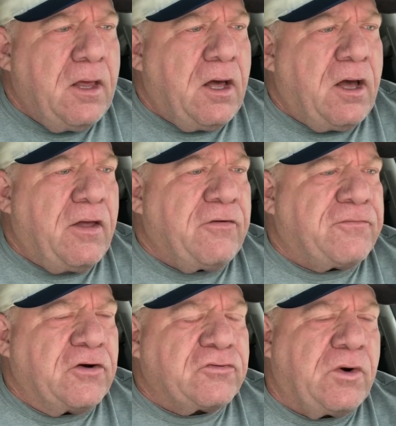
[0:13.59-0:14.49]
The
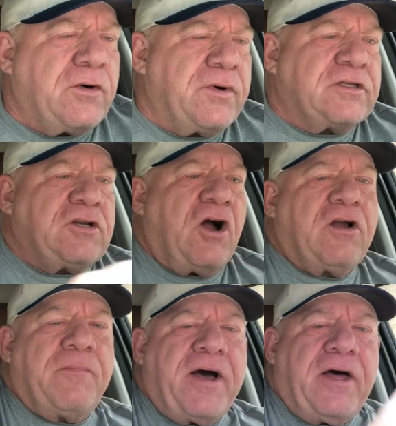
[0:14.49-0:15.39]
first one I want to
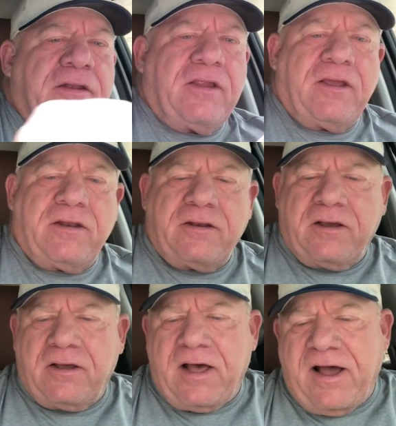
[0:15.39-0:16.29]
talk about, and
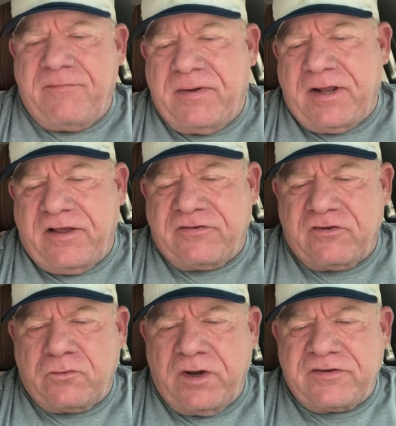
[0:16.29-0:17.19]
I've been asked
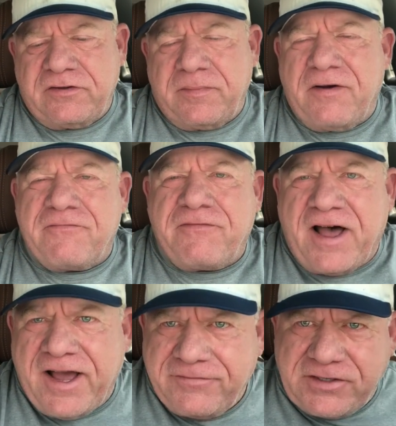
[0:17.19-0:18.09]
this question about
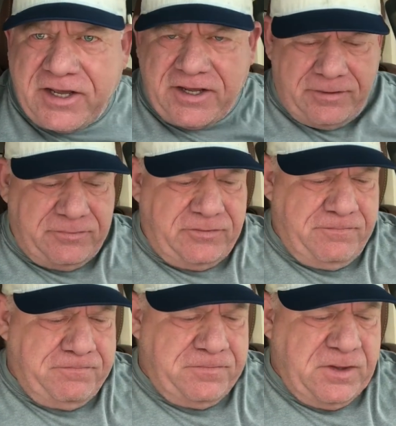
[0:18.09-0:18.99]
5 times
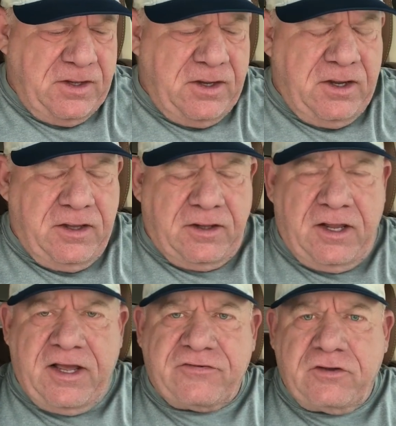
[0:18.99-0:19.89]
in the
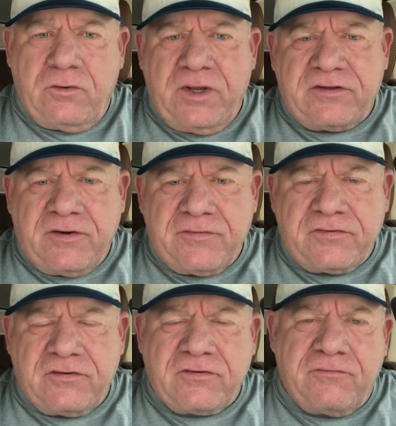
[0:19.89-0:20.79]
last 2 weeks, ever
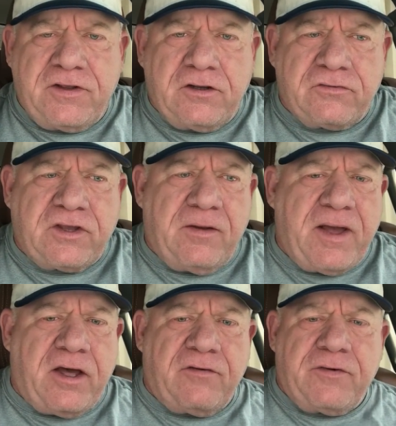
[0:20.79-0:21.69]
since the videos came
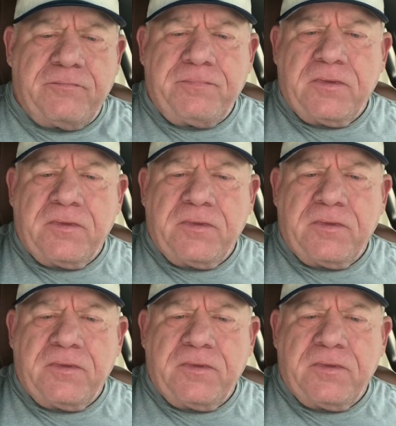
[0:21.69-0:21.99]
out of them,